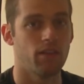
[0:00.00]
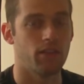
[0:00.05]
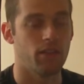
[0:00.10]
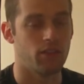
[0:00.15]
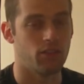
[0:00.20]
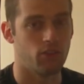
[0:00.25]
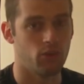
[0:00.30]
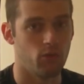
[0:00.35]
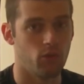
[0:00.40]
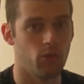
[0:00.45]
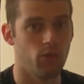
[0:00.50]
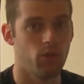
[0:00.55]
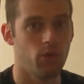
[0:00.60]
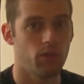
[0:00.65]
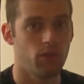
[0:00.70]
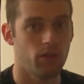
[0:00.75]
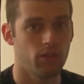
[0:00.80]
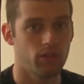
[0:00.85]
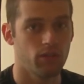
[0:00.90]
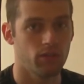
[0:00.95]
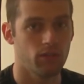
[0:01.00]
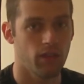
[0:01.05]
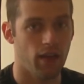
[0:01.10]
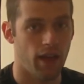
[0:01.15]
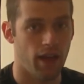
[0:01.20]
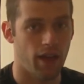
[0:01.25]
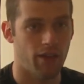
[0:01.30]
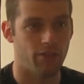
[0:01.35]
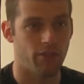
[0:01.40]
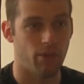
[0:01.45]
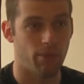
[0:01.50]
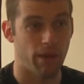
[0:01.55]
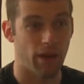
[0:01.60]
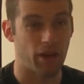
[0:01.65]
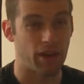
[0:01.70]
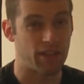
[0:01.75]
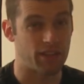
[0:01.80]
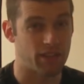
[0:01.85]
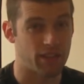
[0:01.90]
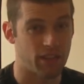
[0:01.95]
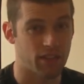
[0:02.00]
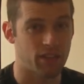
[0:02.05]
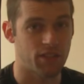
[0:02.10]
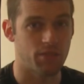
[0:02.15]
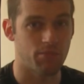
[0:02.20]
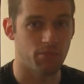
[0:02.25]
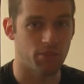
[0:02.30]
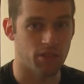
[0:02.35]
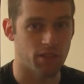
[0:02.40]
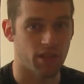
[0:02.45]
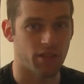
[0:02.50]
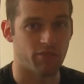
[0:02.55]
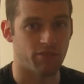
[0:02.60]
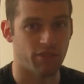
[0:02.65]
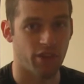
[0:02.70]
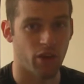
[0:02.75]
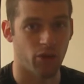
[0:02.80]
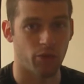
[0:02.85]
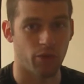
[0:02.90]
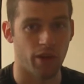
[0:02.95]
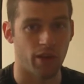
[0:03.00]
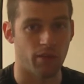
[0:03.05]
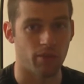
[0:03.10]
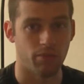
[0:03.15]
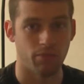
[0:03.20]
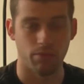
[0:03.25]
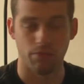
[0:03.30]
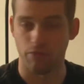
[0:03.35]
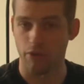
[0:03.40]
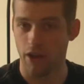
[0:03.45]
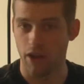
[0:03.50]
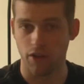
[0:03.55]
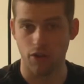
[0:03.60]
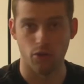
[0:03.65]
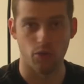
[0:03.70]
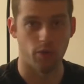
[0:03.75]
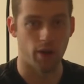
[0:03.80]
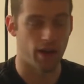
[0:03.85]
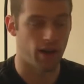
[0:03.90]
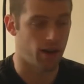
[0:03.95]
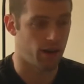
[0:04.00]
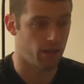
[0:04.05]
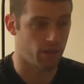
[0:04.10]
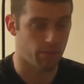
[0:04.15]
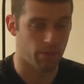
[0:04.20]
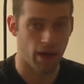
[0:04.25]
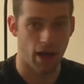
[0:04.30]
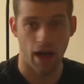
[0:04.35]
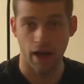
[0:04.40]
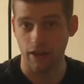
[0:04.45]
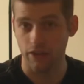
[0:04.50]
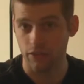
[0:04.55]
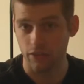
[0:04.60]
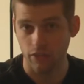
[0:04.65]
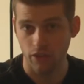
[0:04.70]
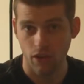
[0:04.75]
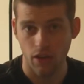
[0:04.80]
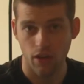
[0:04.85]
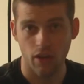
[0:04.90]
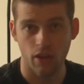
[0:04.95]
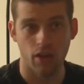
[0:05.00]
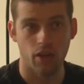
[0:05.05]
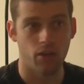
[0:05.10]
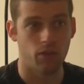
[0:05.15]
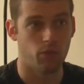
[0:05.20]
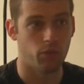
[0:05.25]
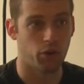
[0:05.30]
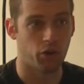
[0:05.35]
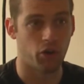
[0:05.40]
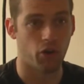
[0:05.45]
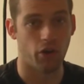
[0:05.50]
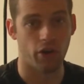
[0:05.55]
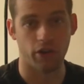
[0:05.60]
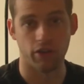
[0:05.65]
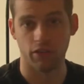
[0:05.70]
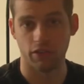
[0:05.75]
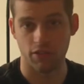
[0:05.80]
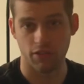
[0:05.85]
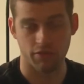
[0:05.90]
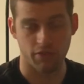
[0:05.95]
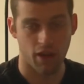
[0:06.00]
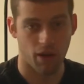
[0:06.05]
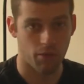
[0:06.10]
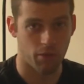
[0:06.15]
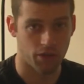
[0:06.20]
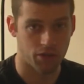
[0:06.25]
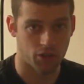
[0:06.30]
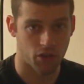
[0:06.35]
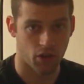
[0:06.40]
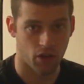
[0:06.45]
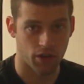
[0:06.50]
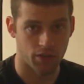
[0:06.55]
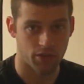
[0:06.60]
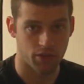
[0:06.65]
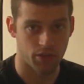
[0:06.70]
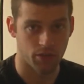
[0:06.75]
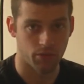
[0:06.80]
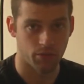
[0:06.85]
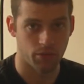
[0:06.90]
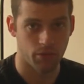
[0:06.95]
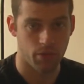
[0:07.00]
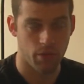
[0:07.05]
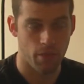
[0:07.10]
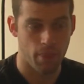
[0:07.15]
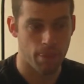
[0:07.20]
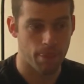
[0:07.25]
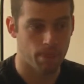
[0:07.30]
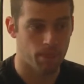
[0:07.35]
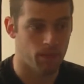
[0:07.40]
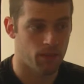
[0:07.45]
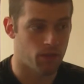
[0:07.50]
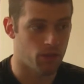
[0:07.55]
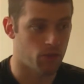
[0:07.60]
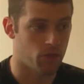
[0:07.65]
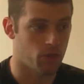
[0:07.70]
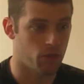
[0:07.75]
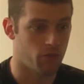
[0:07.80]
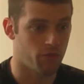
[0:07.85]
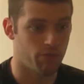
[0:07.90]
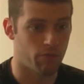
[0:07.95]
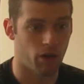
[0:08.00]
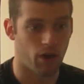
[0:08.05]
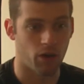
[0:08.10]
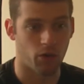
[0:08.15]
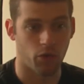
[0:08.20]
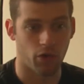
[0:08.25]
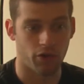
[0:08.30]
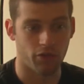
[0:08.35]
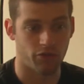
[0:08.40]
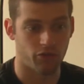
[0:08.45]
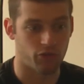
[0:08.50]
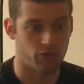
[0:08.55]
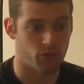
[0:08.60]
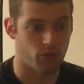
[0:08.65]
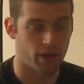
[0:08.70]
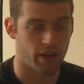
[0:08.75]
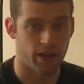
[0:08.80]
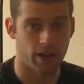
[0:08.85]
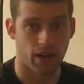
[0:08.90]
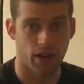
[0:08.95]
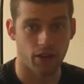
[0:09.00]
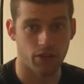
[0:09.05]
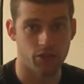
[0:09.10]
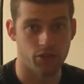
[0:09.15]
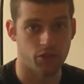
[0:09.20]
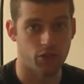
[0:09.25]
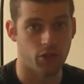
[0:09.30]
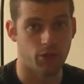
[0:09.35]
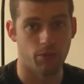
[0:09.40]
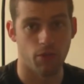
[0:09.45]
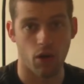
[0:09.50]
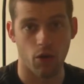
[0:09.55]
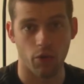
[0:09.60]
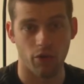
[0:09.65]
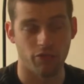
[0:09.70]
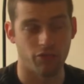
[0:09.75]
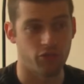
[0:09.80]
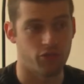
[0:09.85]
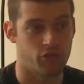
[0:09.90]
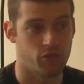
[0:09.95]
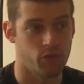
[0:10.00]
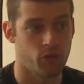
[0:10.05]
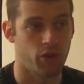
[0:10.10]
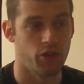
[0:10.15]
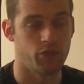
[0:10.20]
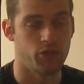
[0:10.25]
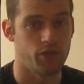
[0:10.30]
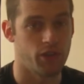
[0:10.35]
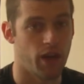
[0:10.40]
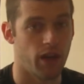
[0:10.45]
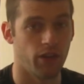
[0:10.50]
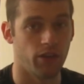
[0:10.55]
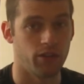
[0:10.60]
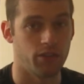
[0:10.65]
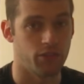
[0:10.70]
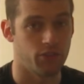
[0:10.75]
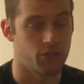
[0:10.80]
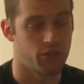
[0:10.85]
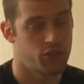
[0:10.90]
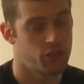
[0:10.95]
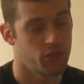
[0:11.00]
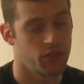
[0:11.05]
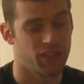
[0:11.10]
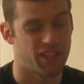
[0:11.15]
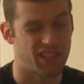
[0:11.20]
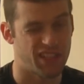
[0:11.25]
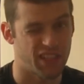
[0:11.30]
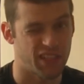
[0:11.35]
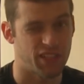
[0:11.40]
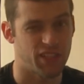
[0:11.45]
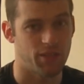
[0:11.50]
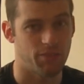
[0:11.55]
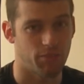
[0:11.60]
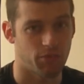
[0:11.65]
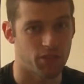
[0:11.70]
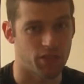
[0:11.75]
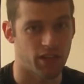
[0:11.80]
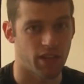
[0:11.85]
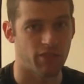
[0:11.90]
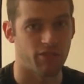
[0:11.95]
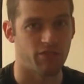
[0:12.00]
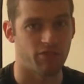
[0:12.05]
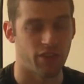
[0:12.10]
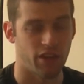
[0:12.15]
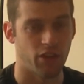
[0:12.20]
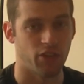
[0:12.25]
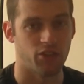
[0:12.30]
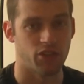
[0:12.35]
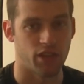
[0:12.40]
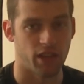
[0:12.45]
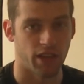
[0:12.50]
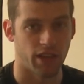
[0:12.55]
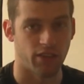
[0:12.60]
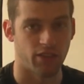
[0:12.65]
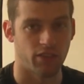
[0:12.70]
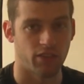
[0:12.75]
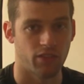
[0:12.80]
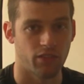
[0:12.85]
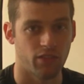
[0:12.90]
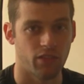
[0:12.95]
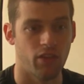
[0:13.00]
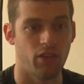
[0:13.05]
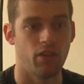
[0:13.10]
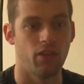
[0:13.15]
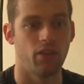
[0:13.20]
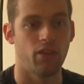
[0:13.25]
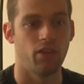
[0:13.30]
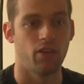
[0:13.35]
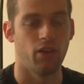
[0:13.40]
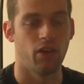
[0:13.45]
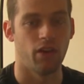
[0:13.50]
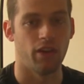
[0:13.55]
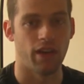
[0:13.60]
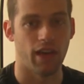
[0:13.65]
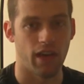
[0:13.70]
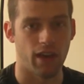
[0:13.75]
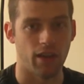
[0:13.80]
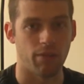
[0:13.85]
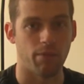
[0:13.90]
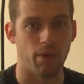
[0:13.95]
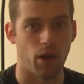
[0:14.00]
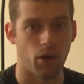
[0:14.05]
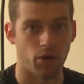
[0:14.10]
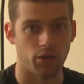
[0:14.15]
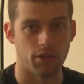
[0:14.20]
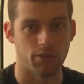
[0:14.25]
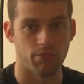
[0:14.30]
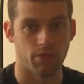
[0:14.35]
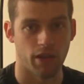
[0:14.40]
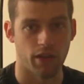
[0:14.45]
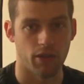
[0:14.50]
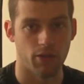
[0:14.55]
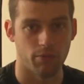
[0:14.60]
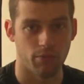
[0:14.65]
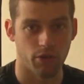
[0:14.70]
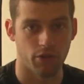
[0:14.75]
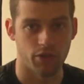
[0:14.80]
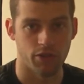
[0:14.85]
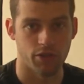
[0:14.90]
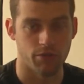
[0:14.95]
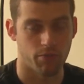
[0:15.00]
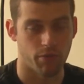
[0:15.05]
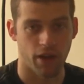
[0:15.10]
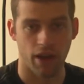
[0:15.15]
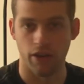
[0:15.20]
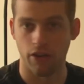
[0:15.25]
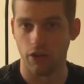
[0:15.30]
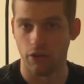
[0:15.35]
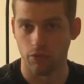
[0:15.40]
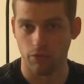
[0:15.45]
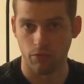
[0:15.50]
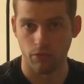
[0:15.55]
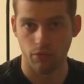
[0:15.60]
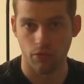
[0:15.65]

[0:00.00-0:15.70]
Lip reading: They do have about a 60% fail rate, brand new right out of the box, regardless of how much it cost you. You could have bought one for $20, you could have bought one for $200. There's still a 60% fail chance on any power supply you purchase brand new.